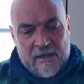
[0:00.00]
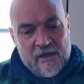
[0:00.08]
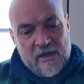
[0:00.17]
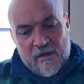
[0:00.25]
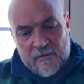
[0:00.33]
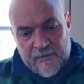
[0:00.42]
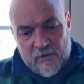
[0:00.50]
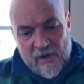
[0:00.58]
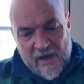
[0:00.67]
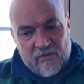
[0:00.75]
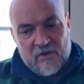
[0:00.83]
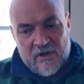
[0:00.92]
And if
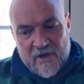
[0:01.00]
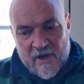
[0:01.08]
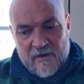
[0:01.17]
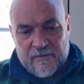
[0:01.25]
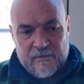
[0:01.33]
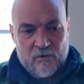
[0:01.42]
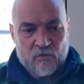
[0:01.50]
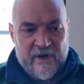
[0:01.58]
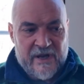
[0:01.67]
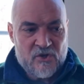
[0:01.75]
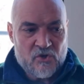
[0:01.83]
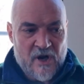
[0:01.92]
you have enough
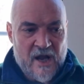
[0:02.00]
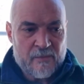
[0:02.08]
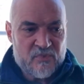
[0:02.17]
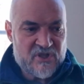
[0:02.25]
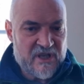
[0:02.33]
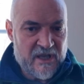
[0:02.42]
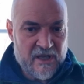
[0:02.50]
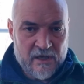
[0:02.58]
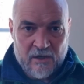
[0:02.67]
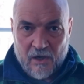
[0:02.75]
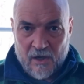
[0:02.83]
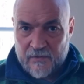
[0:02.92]
raindrops
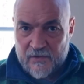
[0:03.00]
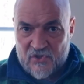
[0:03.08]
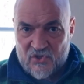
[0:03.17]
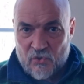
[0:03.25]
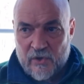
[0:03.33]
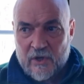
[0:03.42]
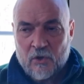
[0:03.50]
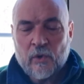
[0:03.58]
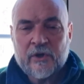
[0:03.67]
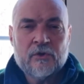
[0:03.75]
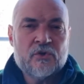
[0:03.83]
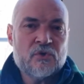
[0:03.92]
hitting all the
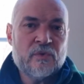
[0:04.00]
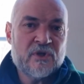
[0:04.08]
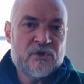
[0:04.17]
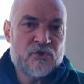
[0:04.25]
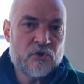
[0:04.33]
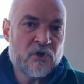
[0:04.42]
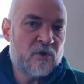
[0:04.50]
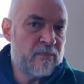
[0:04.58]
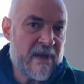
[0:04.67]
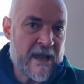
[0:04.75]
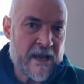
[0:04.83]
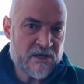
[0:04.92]
soil, what you're doing is you're
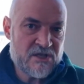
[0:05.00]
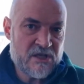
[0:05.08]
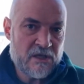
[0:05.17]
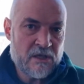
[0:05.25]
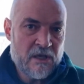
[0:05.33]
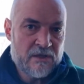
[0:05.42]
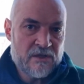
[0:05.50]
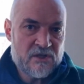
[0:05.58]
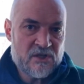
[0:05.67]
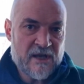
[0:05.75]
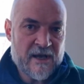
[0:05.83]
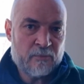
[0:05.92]
compacting
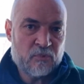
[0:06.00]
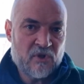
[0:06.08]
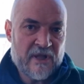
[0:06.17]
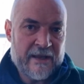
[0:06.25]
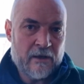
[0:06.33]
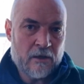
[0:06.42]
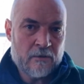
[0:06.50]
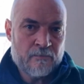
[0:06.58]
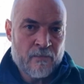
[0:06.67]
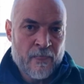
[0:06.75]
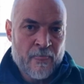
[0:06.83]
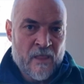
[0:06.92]
the top
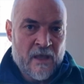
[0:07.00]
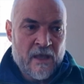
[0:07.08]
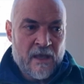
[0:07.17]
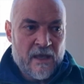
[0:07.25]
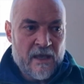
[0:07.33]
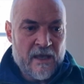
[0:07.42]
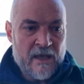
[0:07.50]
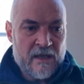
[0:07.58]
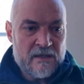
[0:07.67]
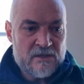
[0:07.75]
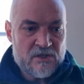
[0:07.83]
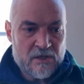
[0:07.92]
layer.
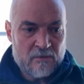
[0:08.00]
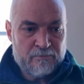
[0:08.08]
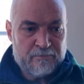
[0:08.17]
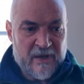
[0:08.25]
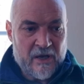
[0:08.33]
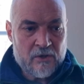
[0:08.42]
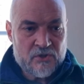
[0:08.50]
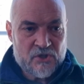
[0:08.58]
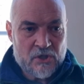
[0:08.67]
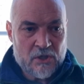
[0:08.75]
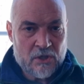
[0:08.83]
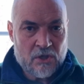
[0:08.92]
And bare
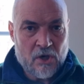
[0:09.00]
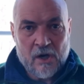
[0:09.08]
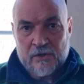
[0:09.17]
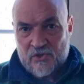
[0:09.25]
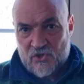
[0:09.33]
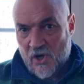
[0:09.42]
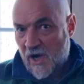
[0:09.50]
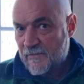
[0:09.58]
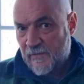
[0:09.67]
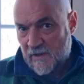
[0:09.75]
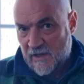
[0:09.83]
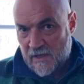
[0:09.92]
dirt gardens
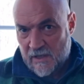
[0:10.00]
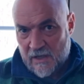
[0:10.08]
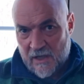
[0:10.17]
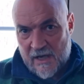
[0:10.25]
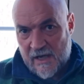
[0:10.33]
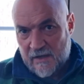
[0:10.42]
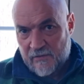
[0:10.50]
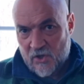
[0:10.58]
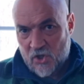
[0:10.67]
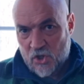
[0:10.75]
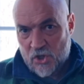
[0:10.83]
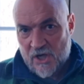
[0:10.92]
often get kind of
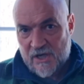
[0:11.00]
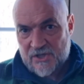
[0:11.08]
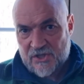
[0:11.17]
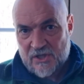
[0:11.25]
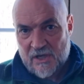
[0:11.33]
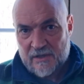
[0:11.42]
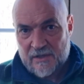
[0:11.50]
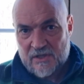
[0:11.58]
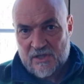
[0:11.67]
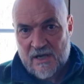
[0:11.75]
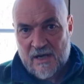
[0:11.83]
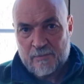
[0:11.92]
a crust on
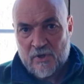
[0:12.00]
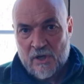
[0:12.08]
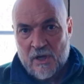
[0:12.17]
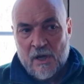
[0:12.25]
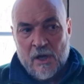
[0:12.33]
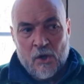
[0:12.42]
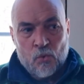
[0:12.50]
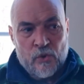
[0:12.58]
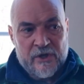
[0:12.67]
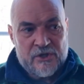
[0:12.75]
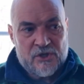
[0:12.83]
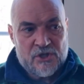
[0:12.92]
the top,
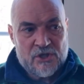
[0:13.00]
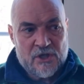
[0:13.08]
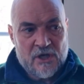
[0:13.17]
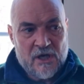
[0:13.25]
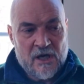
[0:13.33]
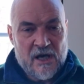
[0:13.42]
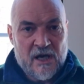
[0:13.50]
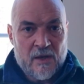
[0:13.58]
which